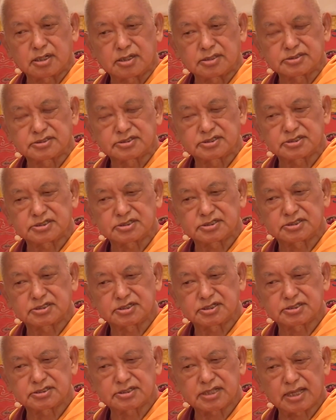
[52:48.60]

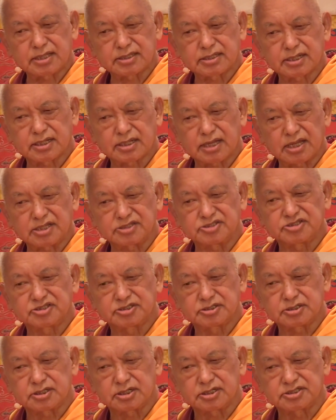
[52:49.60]
she's I think
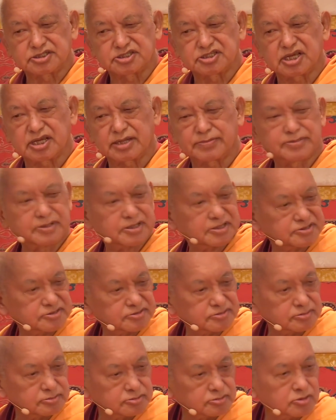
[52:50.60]
a
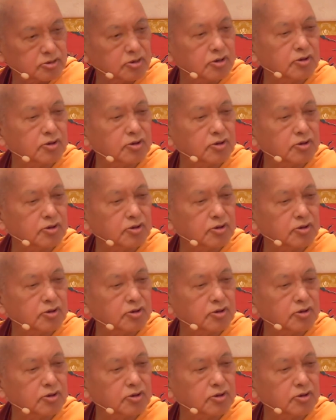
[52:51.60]
chairperson